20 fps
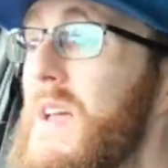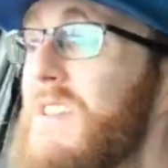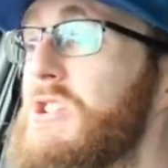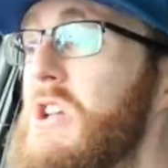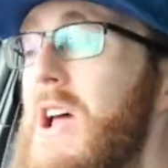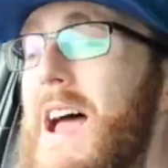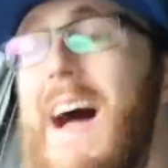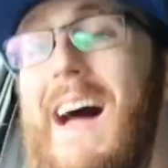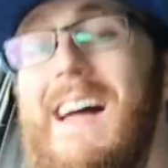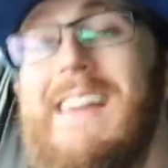which
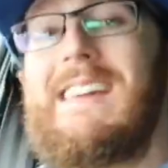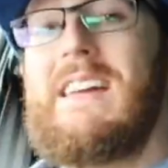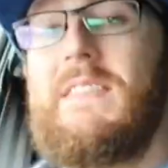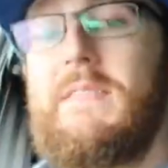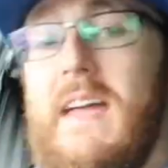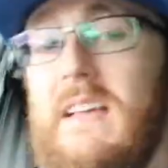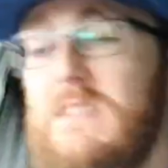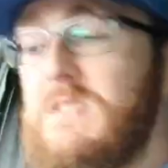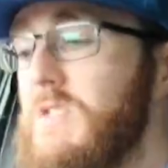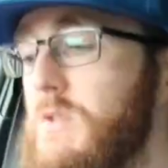I can
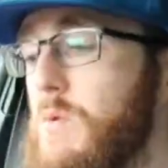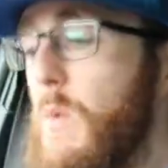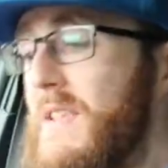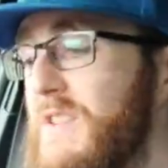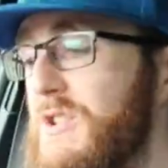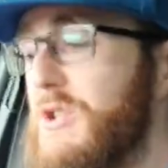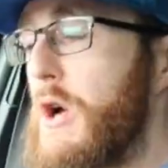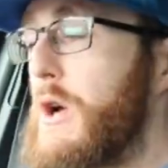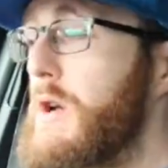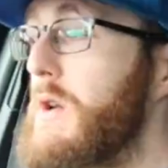then
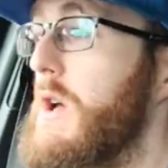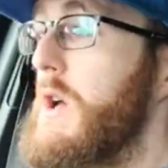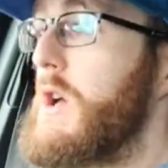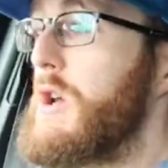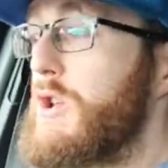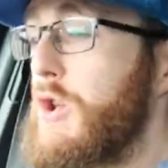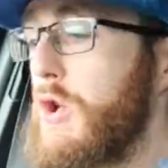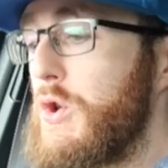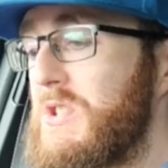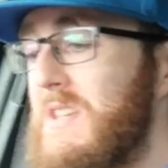switch out
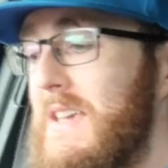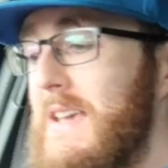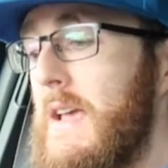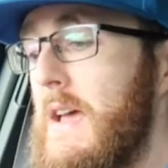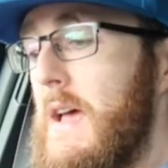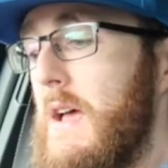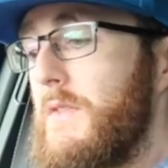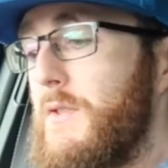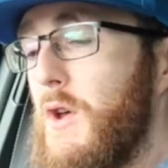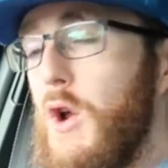using
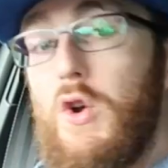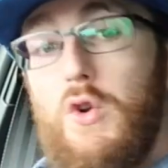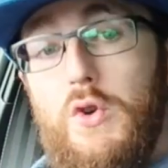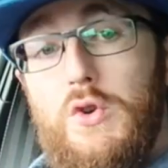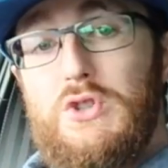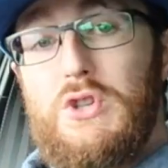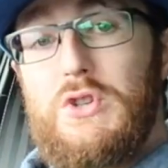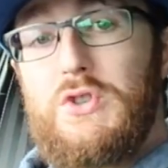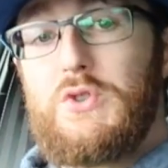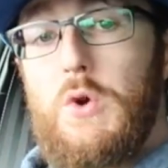the
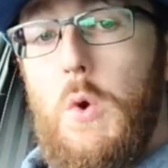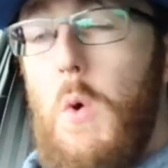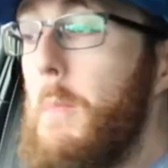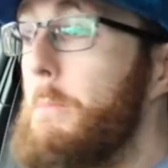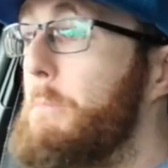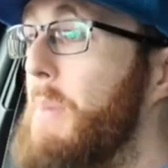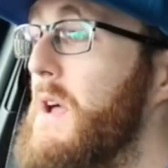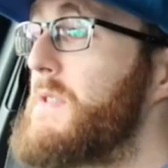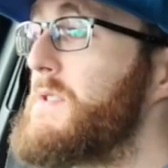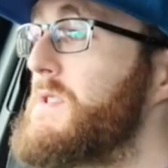cruise control
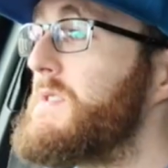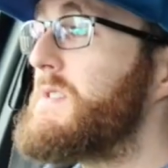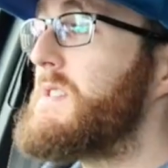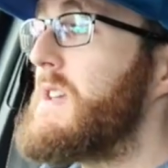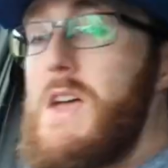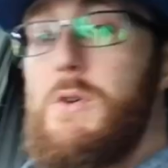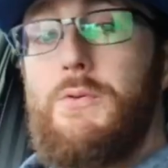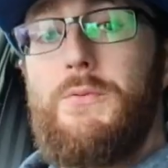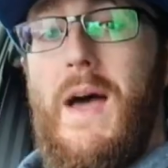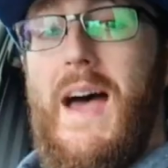buttons
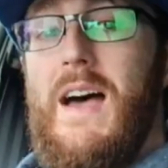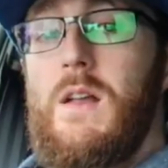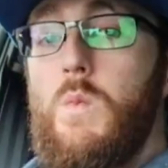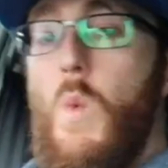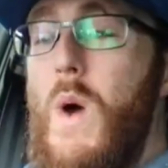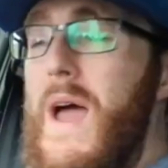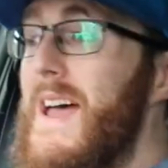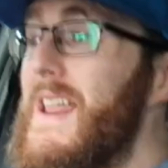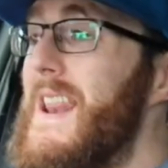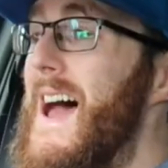if and
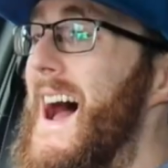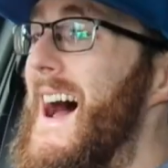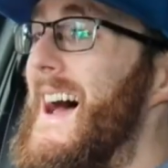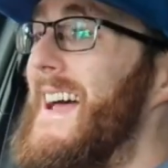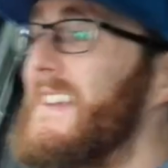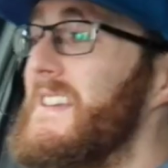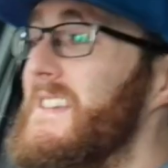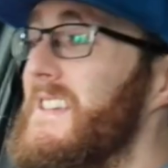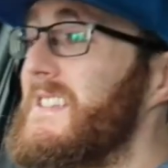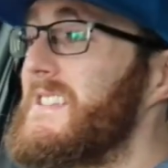when
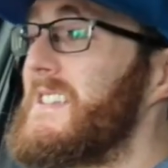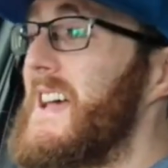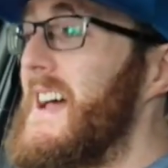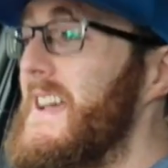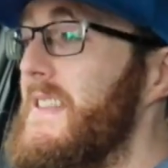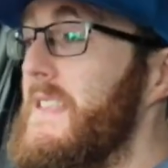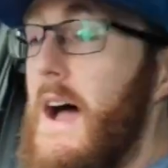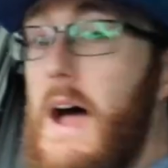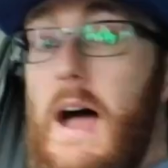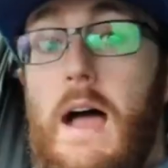I
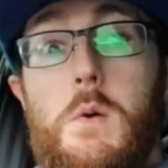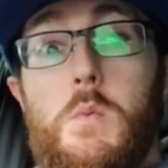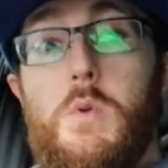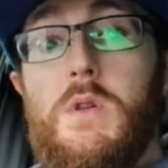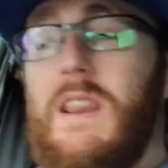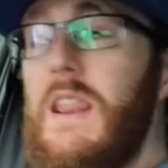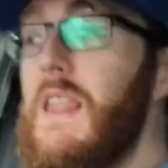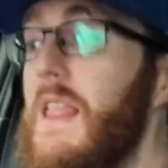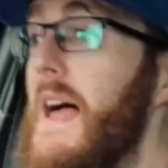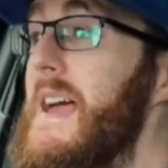decide that I
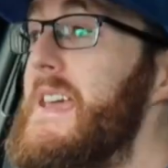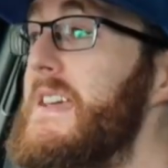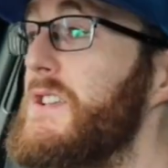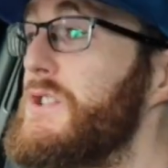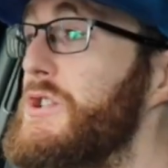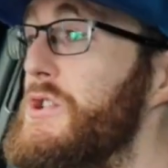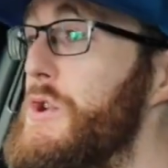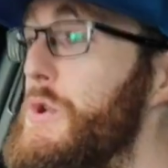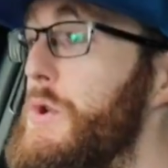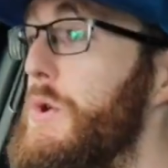would like
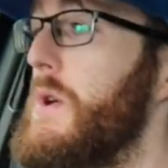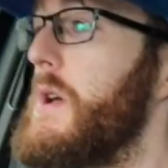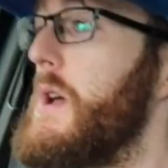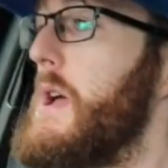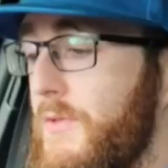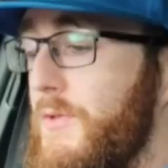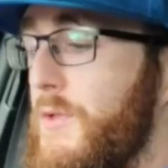to.